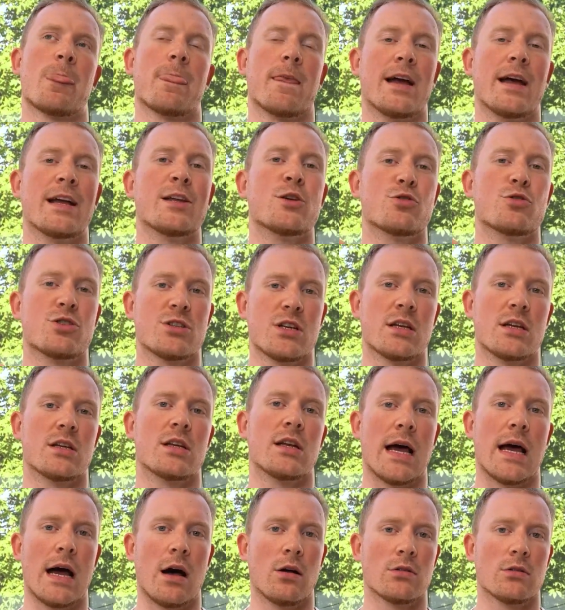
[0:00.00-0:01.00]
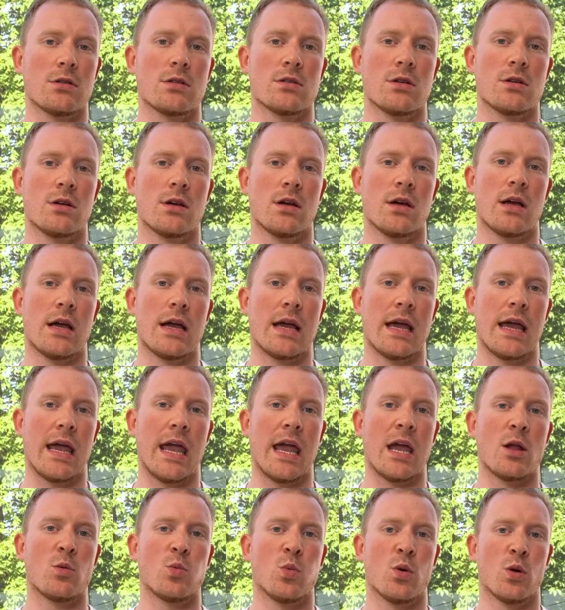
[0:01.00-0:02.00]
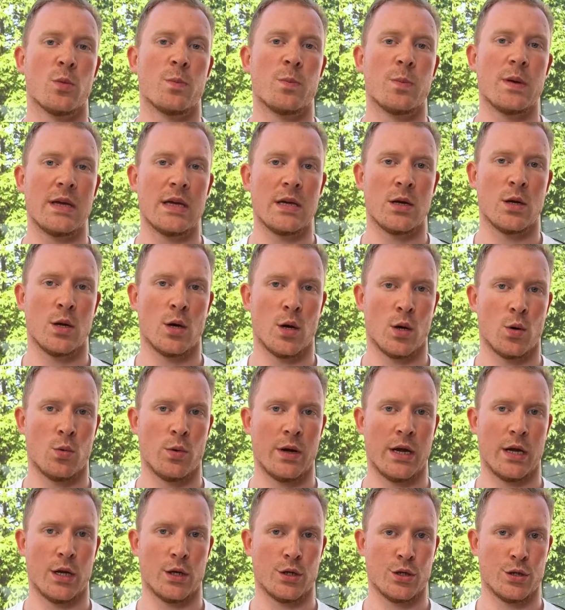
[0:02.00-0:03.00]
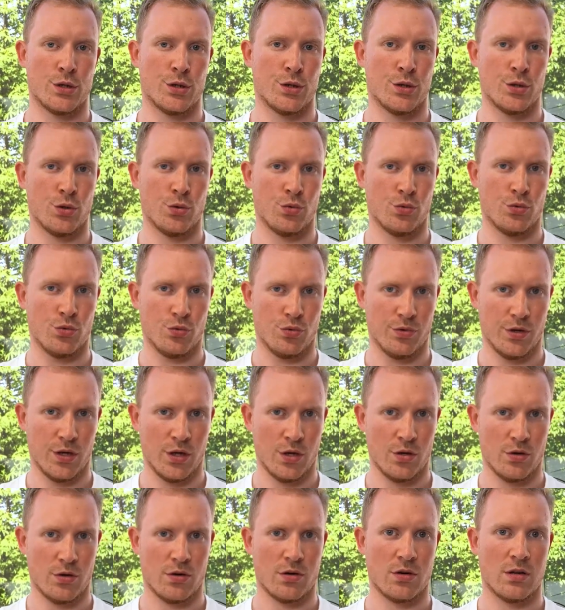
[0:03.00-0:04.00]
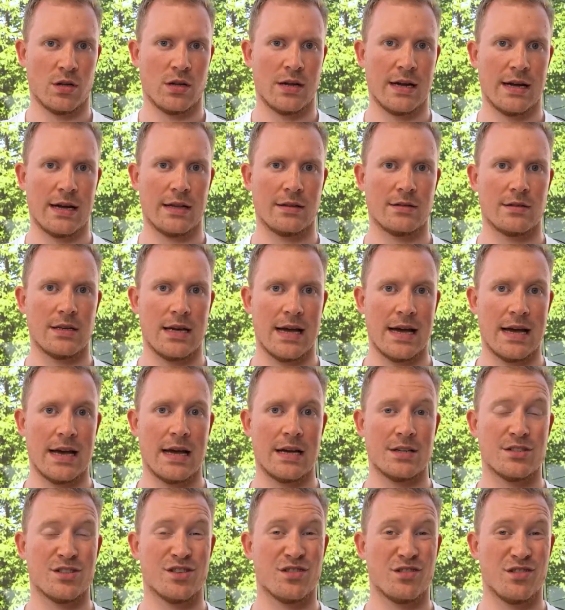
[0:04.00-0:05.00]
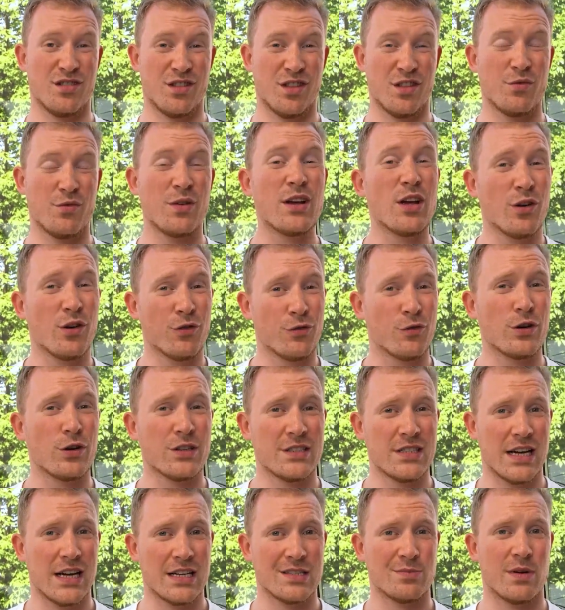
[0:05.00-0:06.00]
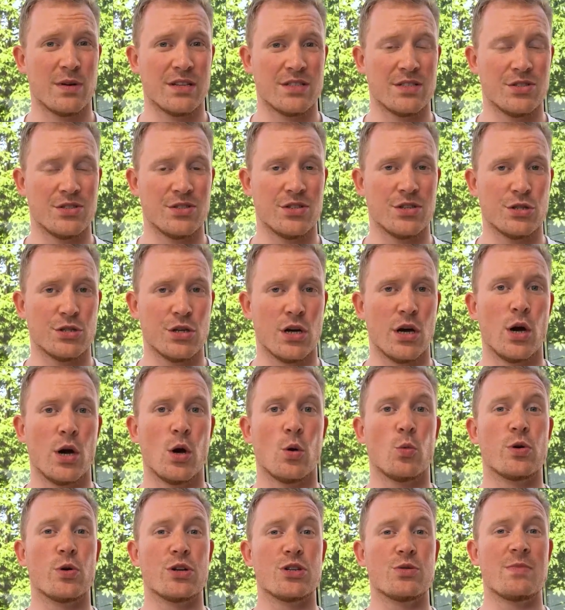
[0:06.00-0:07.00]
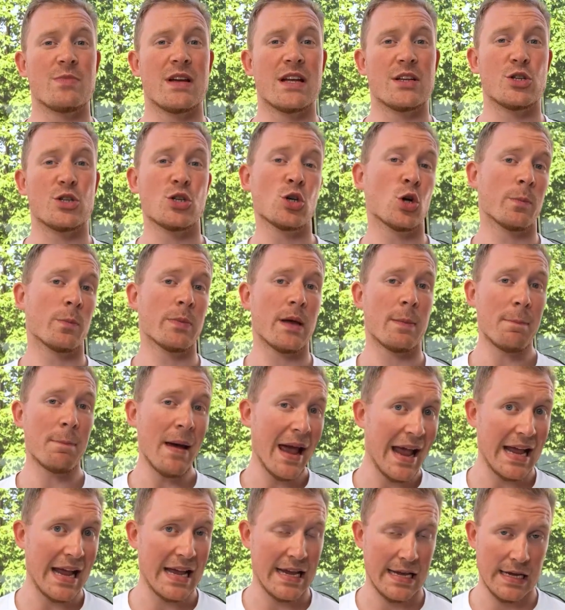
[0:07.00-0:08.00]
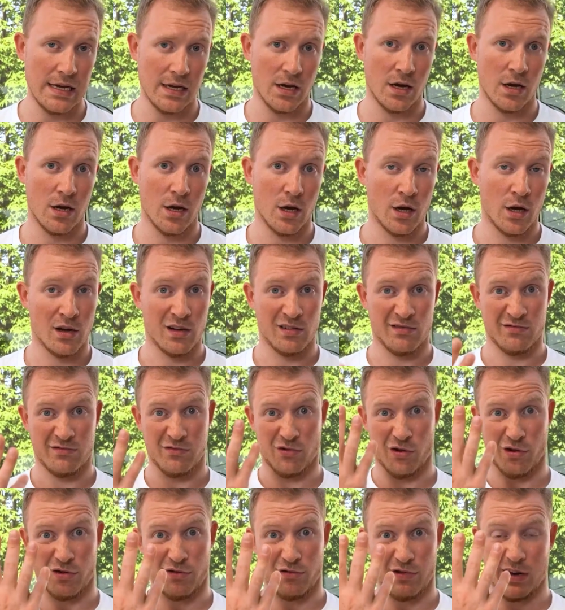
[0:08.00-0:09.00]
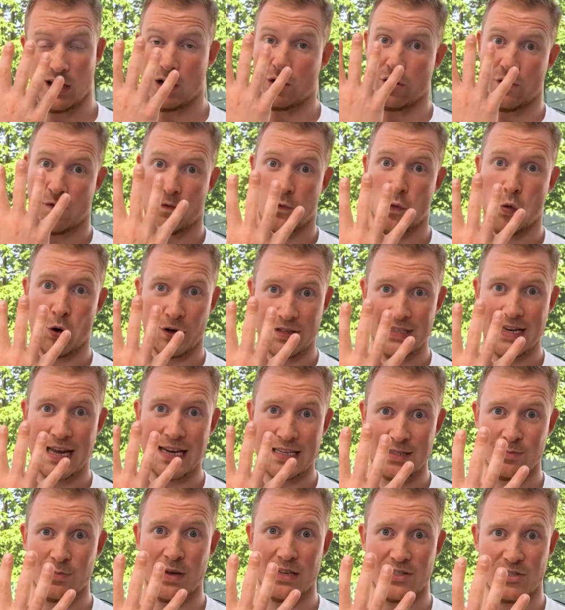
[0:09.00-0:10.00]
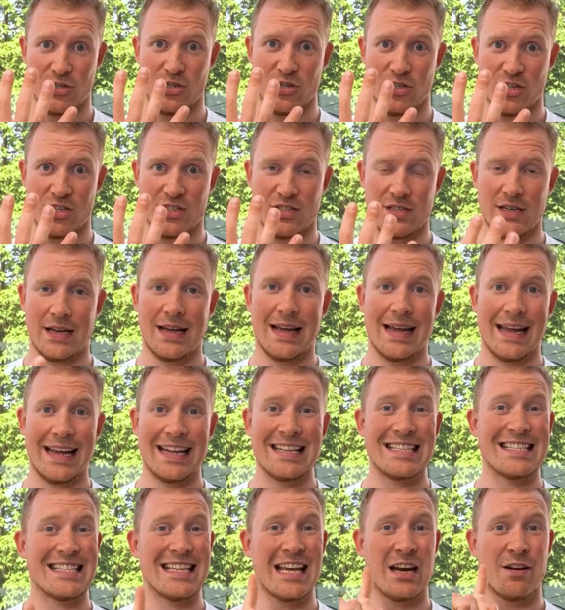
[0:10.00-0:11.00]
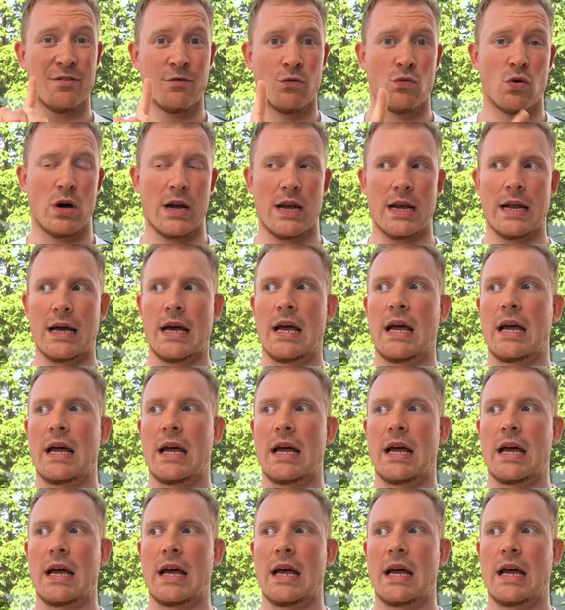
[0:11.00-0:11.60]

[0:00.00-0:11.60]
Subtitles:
and you send it out, it will be going to your client as 3 or 4 text messages, which means you'll be paying for 3 or 4 text messages instead of 1.